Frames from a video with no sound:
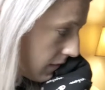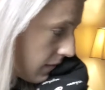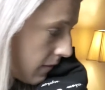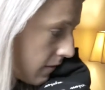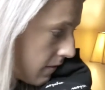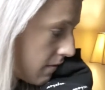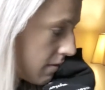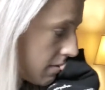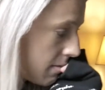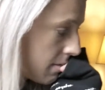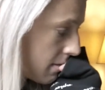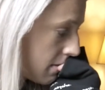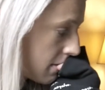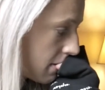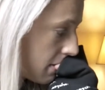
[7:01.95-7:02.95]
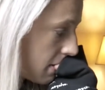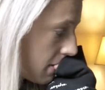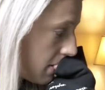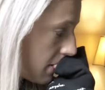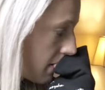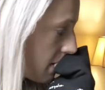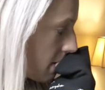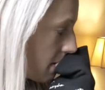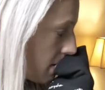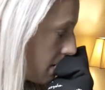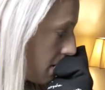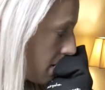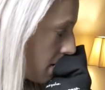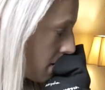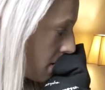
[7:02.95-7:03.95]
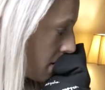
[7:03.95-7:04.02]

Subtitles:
like, please, like begging with